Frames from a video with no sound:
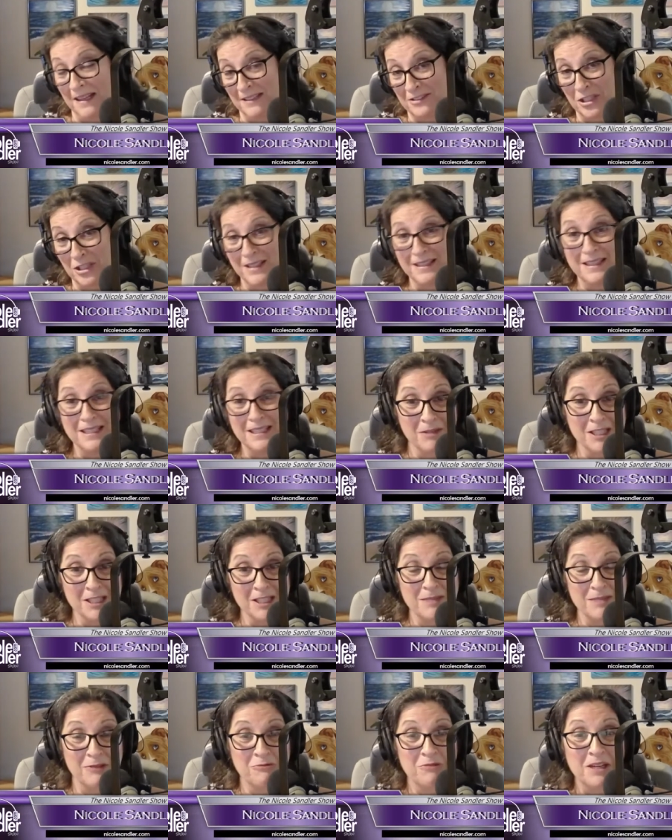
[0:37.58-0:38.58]
actually, this
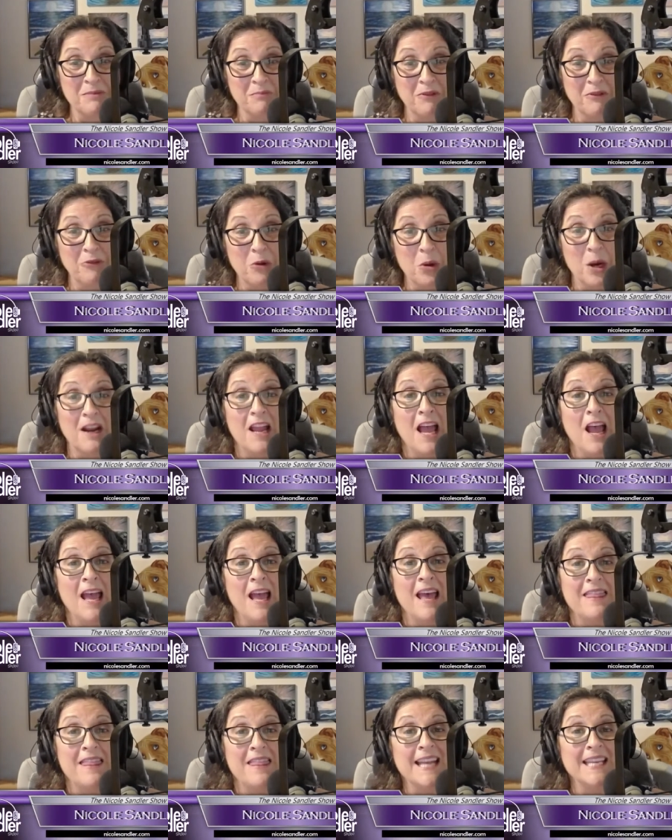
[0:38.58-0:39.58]
must have been written before,
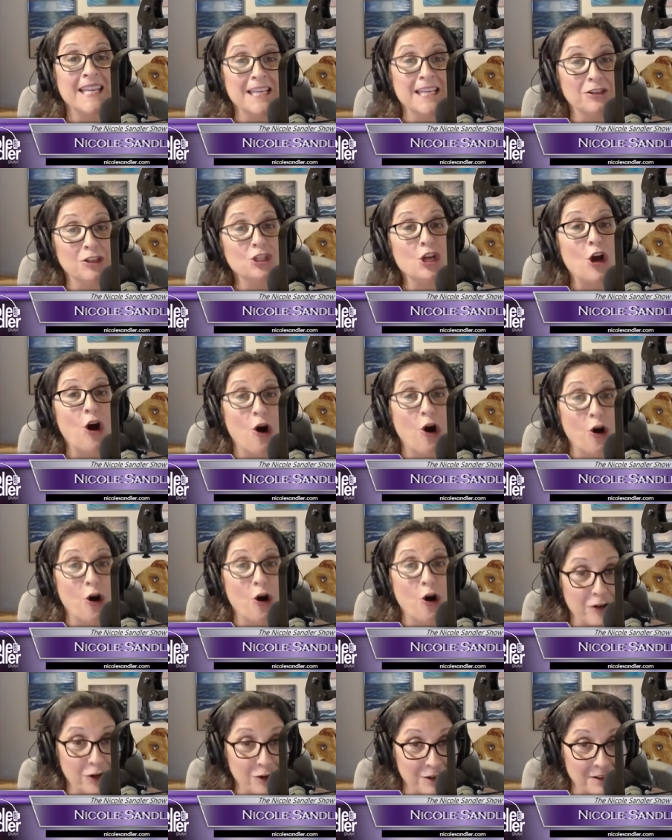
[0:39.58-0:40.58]
that killed
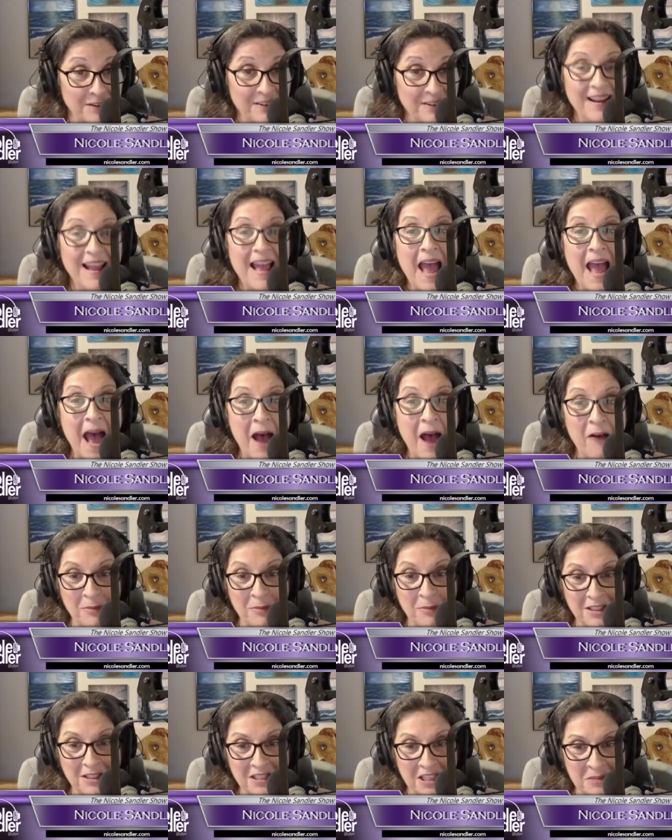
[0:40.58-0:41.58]
over half
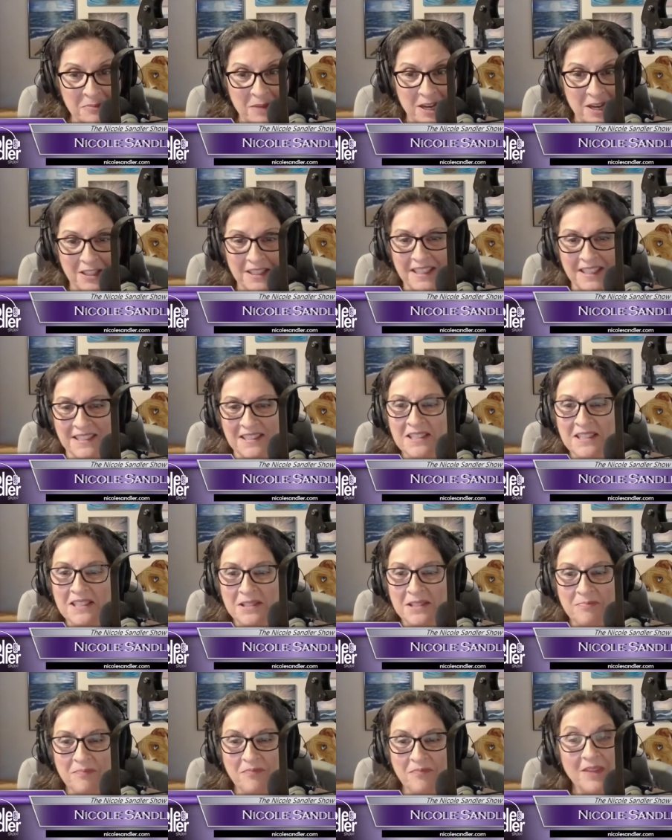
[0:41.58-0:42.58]
a million
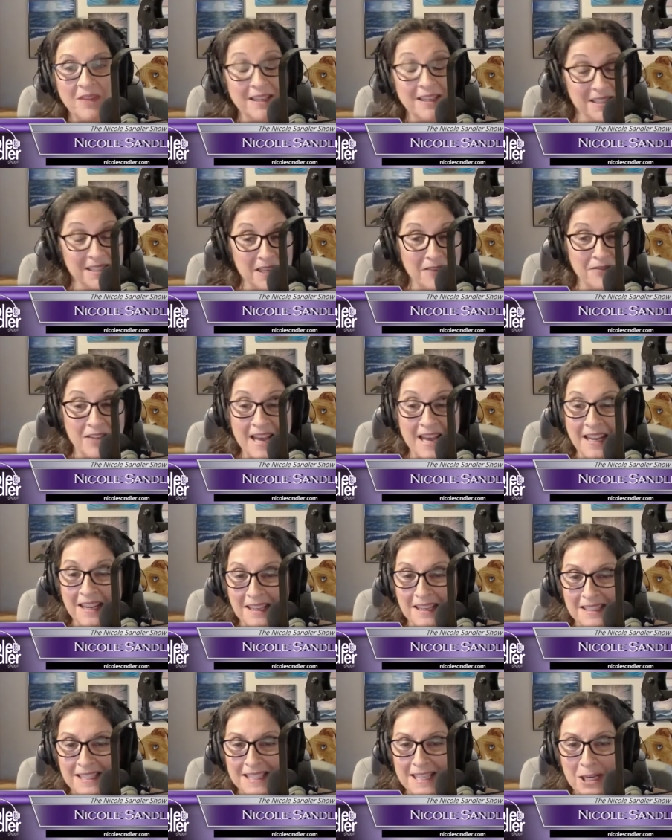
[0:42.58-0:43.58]
Americans I guess I have to
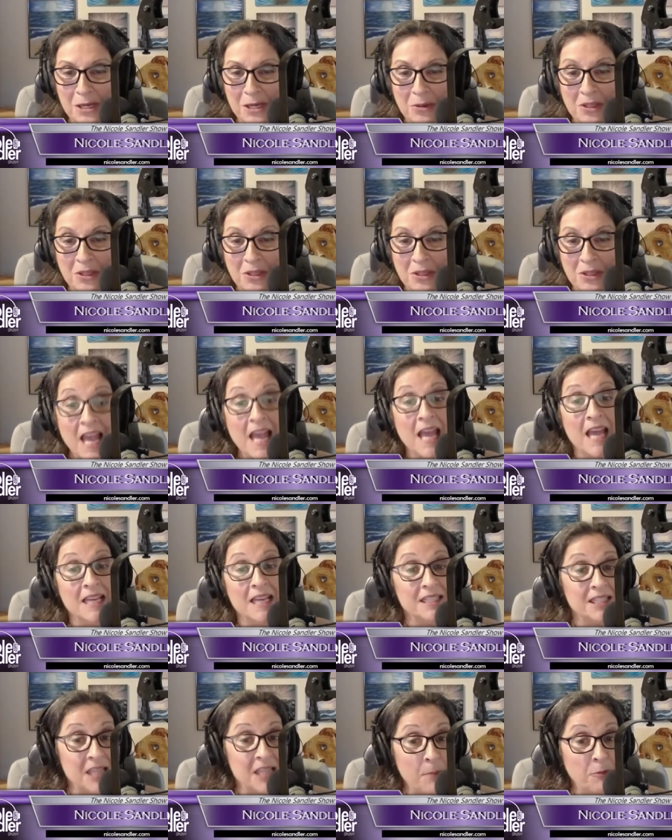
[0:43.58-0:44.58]
edit it as I go along.
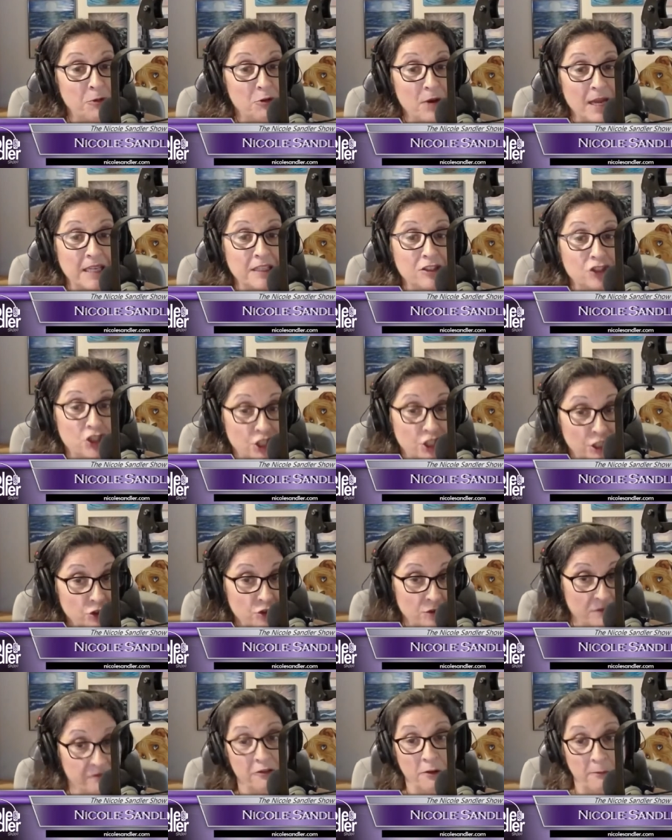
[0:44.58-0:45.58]
Separated
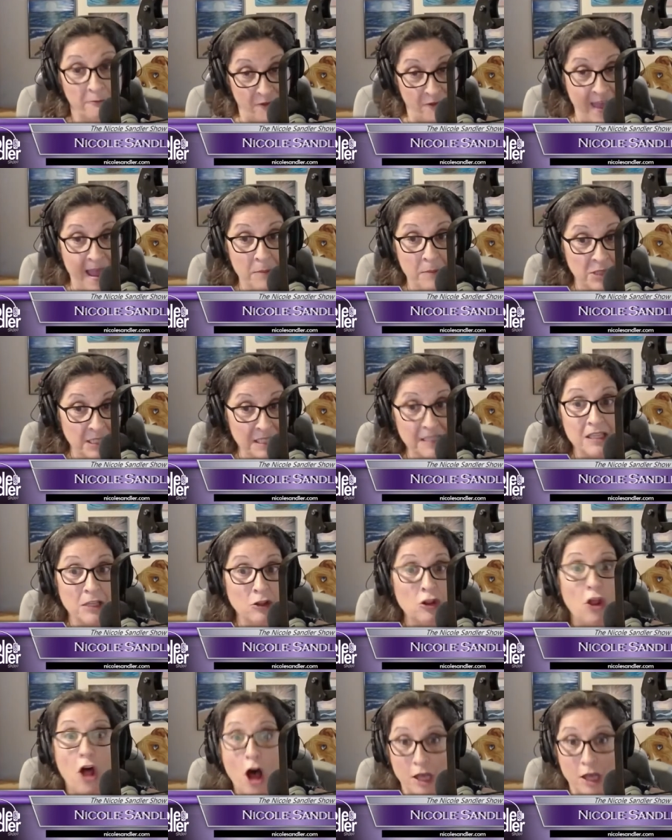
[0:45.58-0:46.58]
children from families
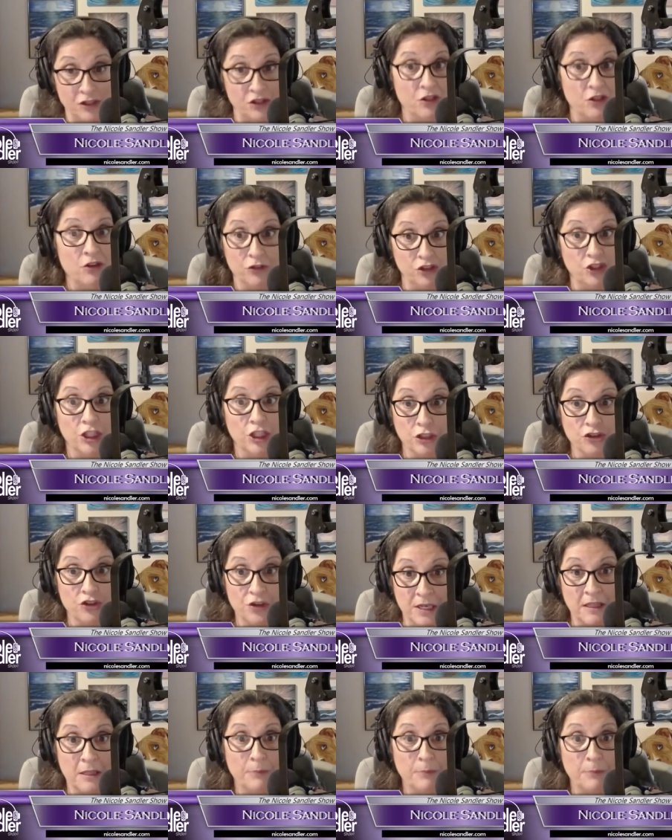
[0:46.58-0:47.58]
and lost those
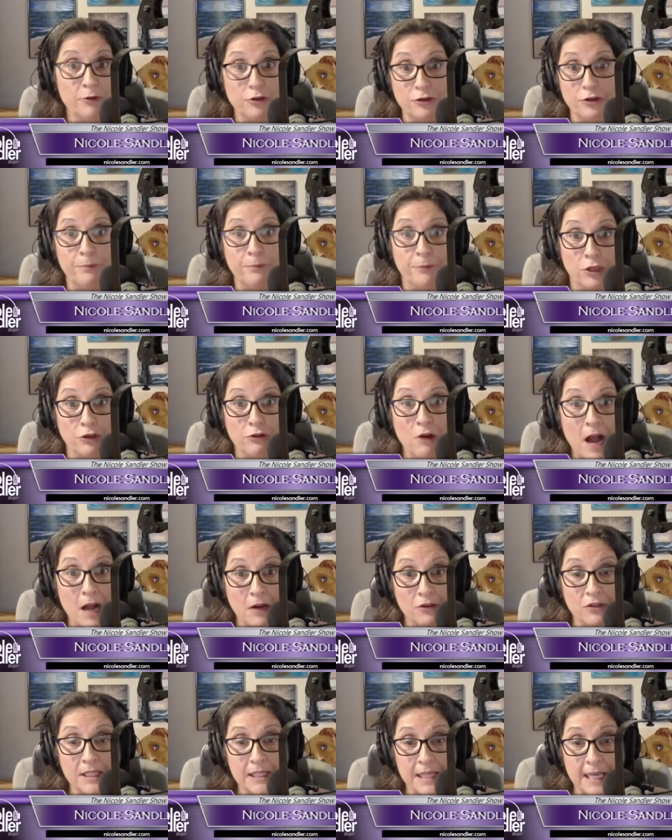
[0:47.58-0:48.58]
children in the
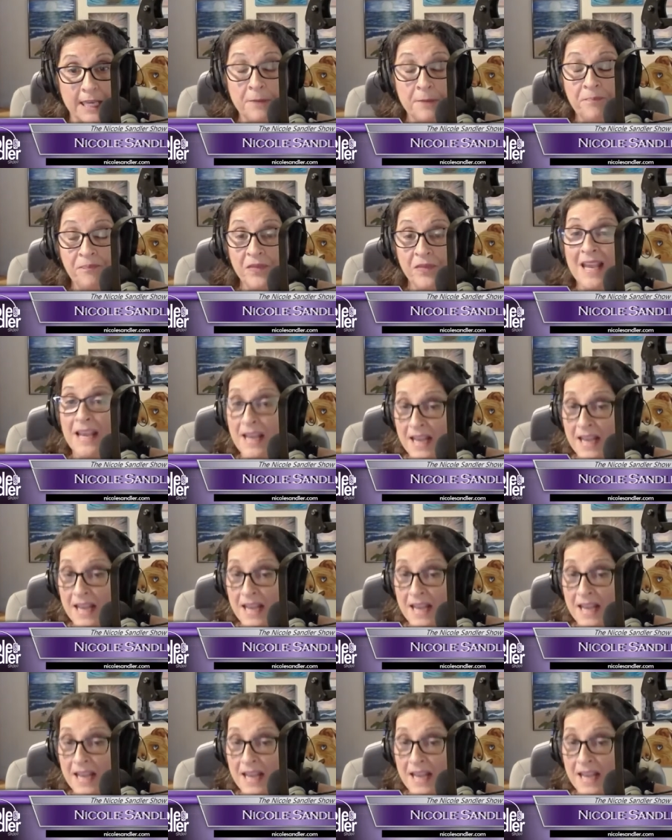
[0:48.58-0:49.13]
bureaucracy.